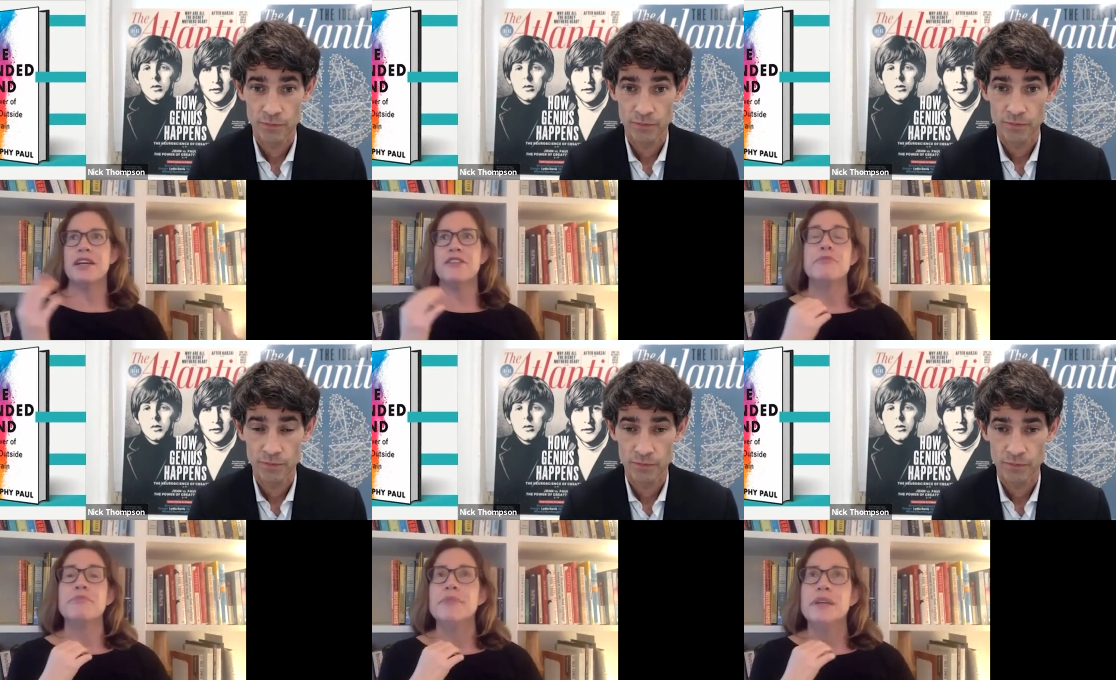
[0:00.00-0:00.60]
Speaker 1: kind of
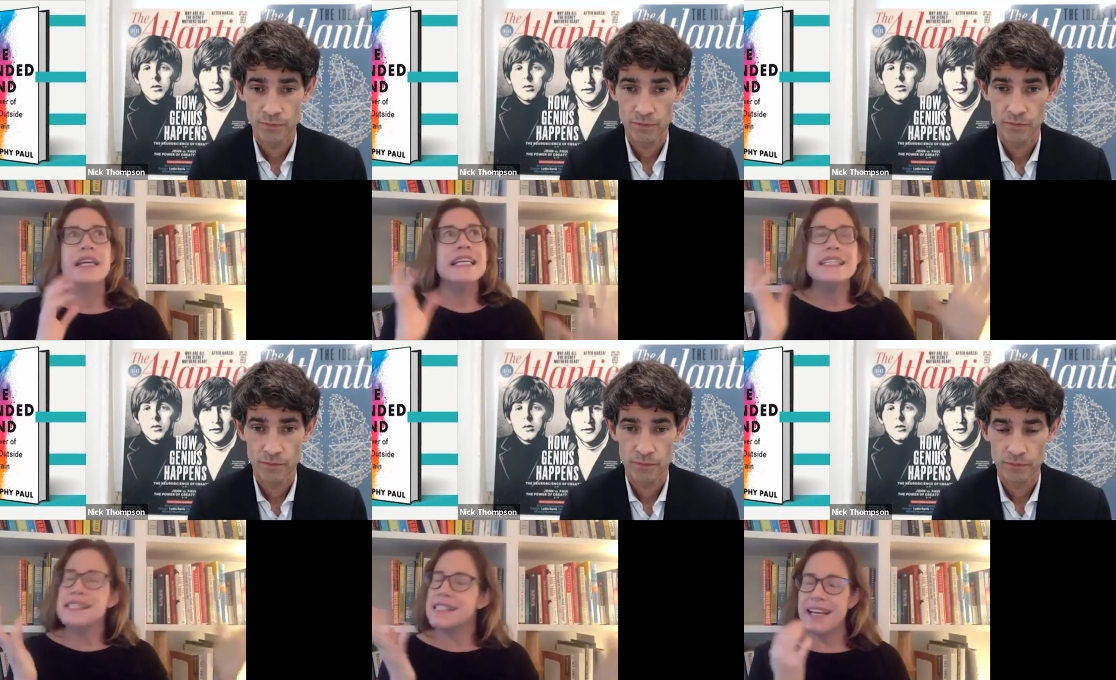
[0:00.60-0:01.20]

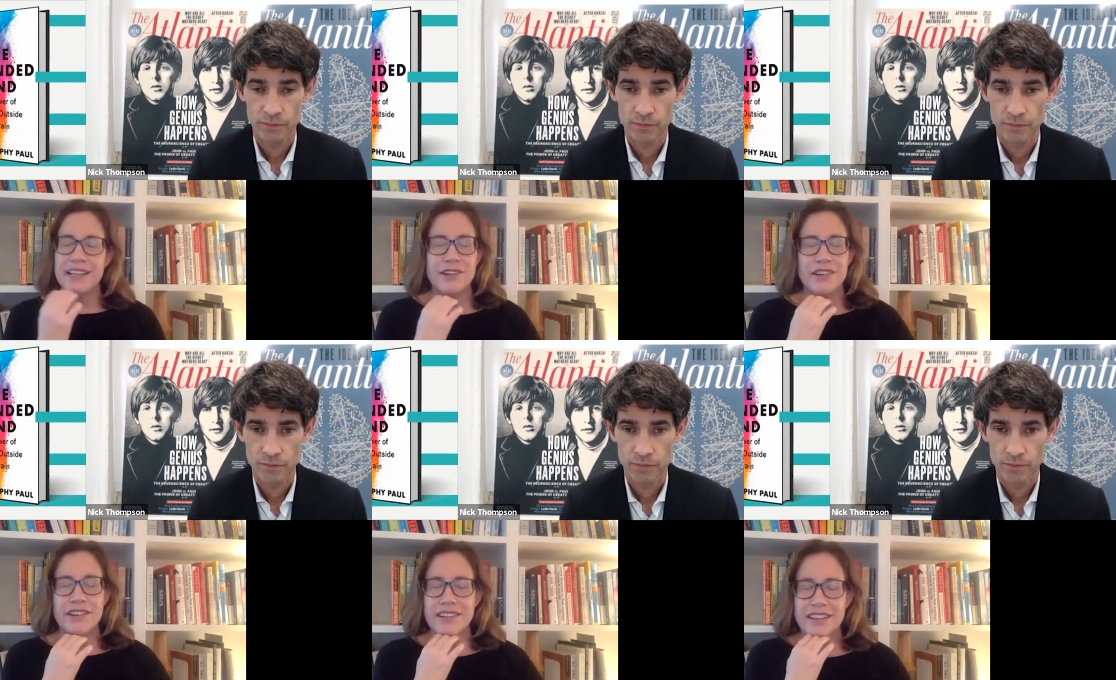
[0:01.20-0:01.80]
insight
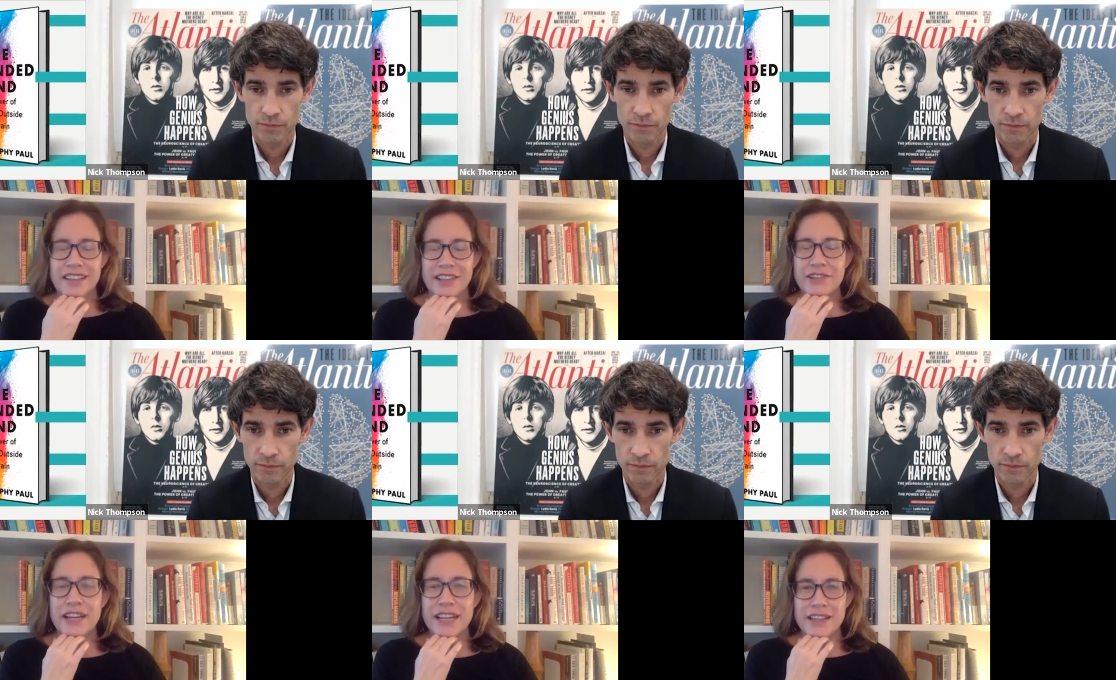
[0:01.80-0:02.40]
or
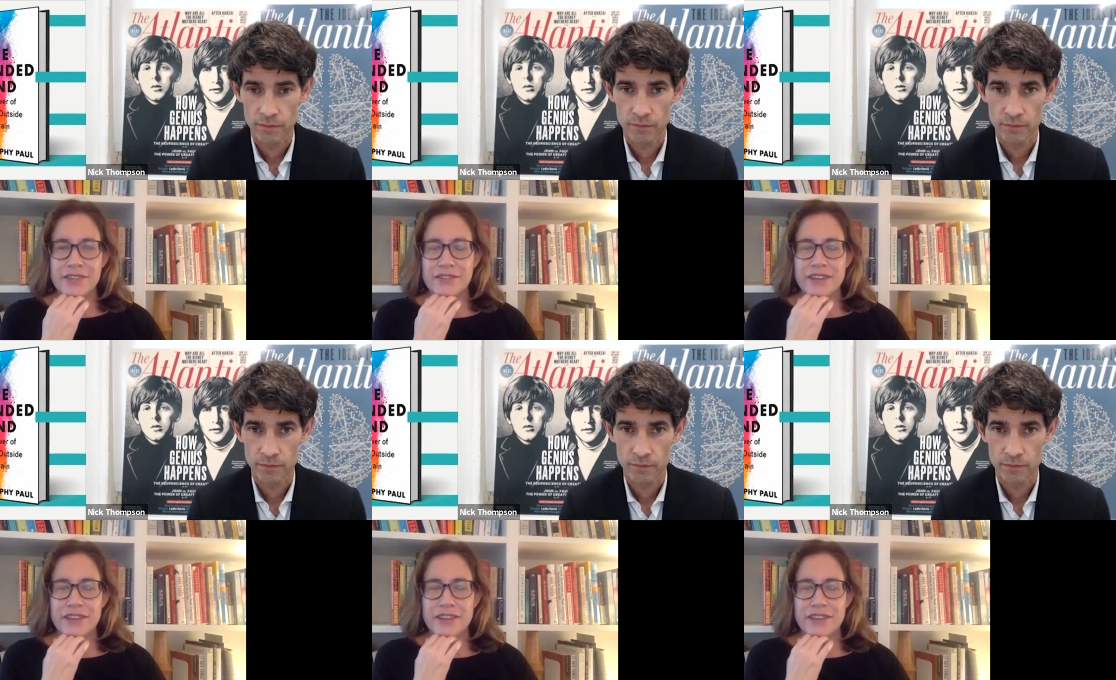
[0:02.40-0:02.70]
creative